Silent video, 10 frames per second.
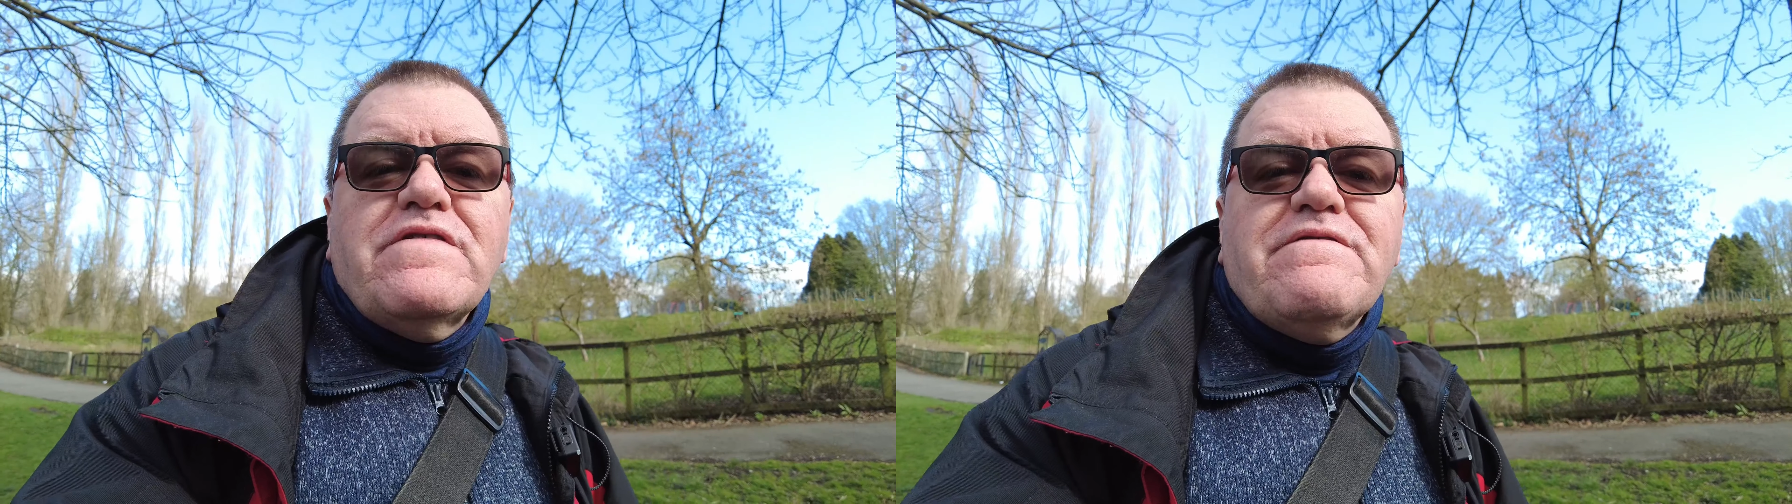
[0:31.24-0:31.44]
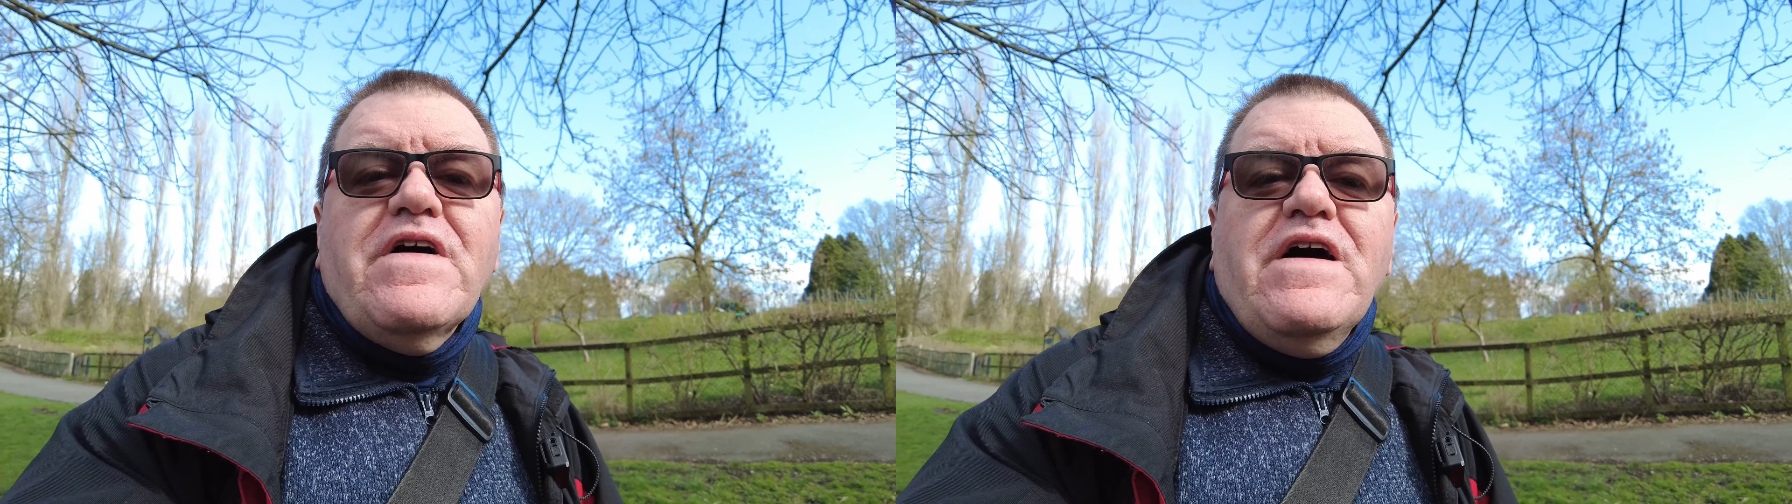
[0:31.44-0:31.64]

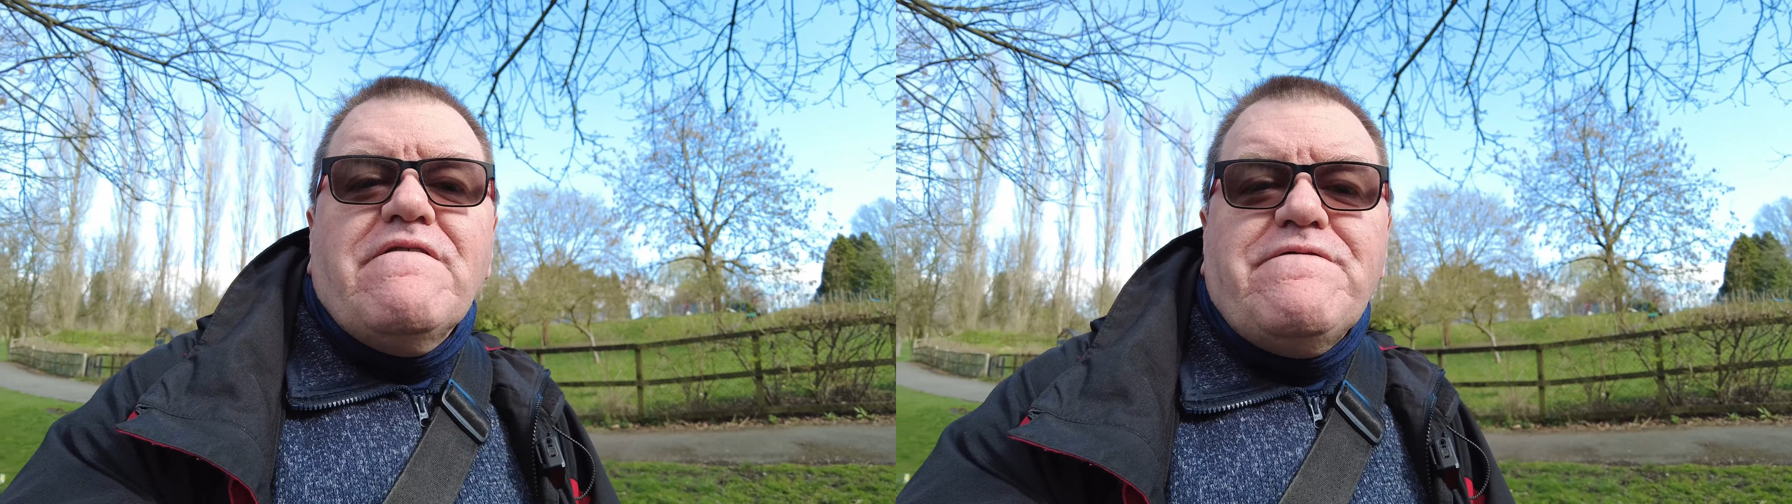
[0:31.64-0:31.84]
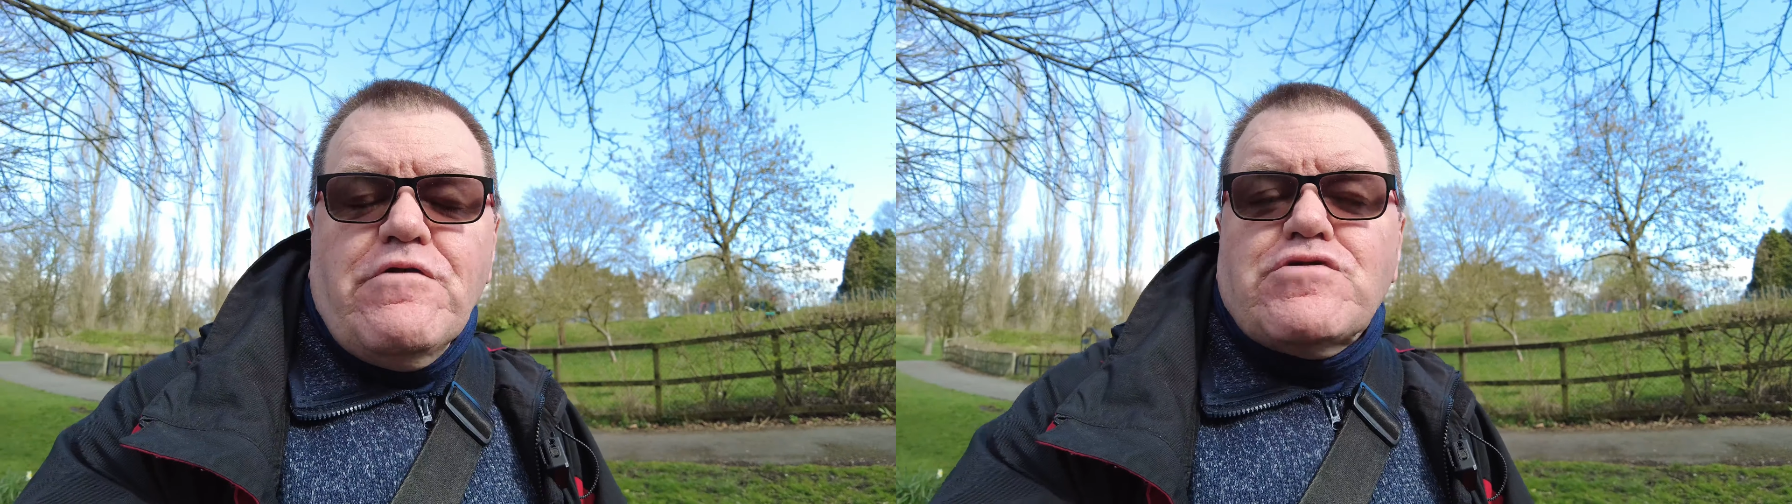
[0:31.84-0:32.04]
of
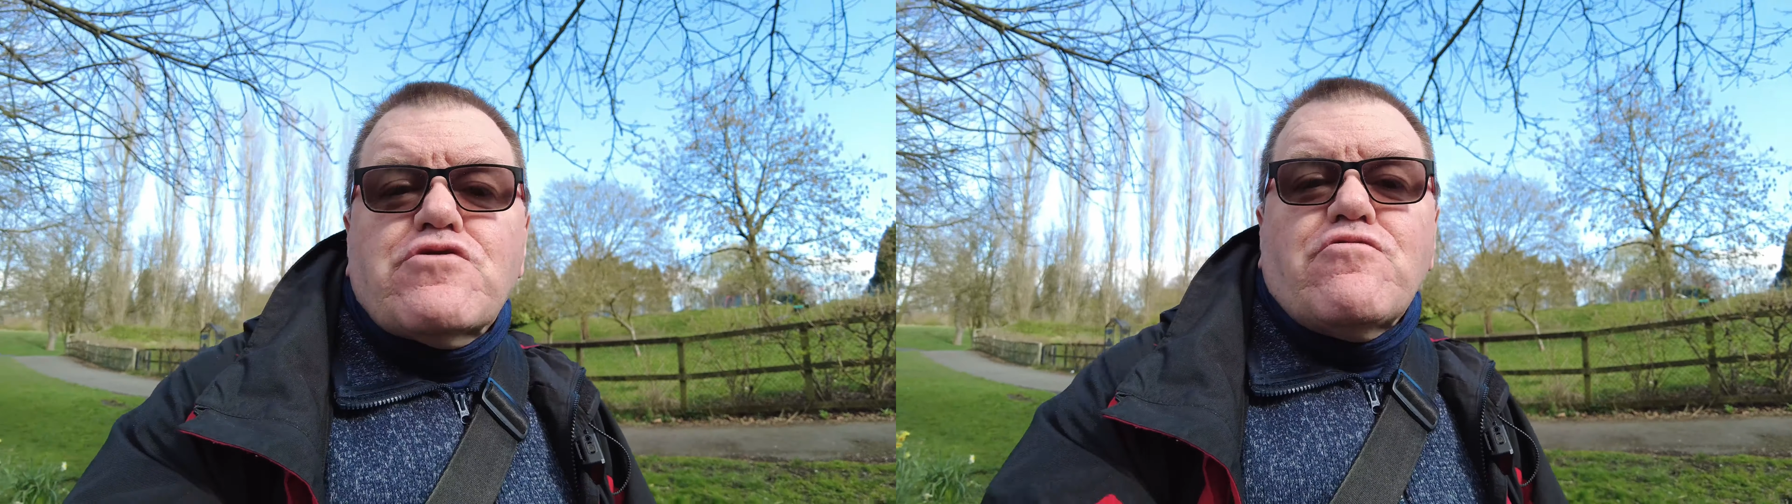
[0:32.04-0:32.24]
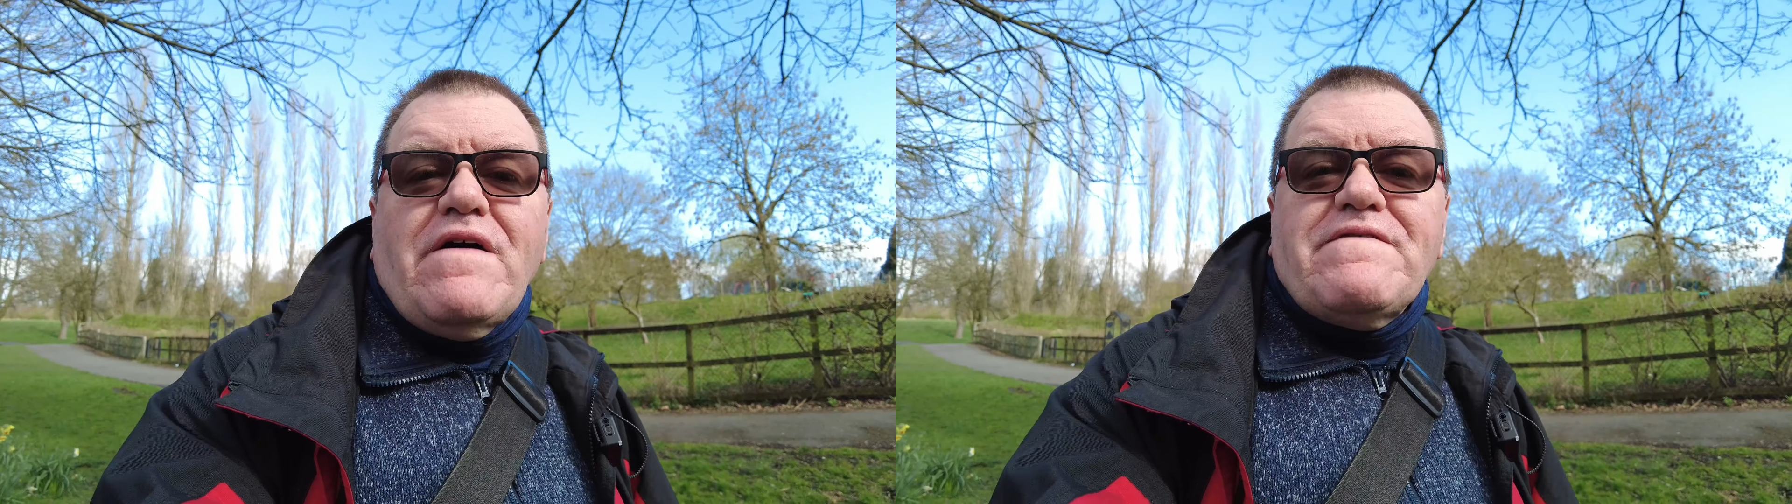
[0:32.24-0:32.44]

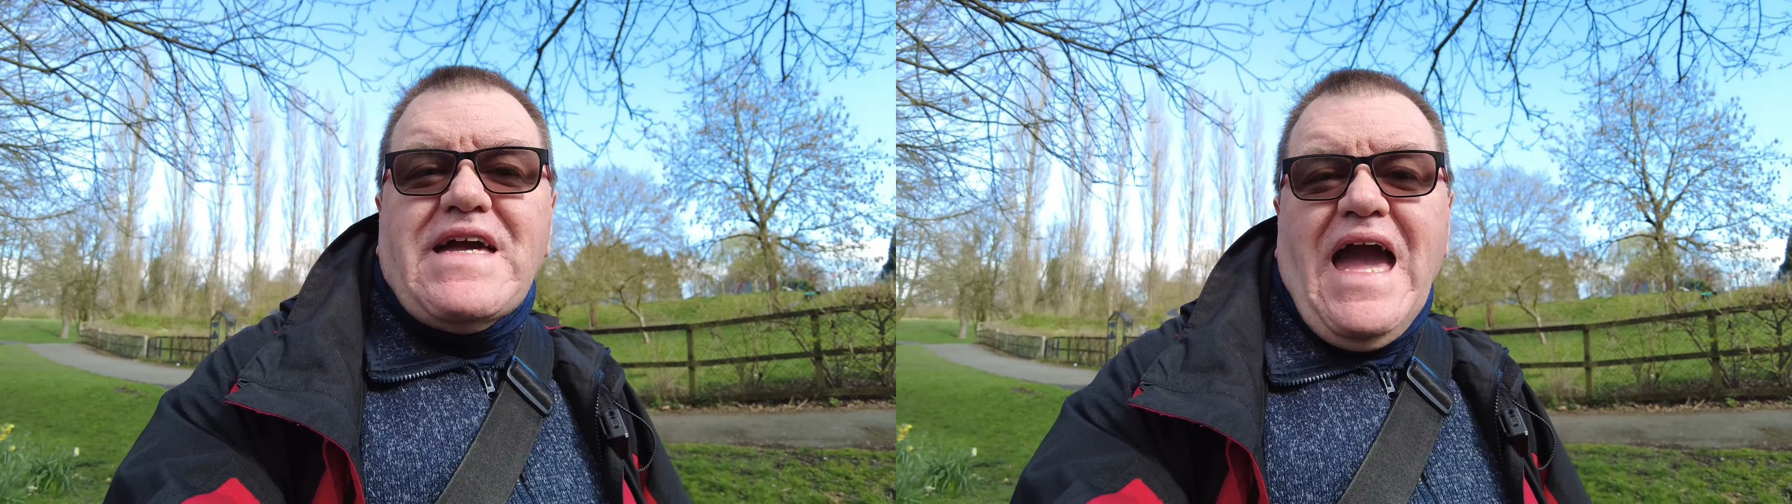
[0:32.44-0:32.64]
photographic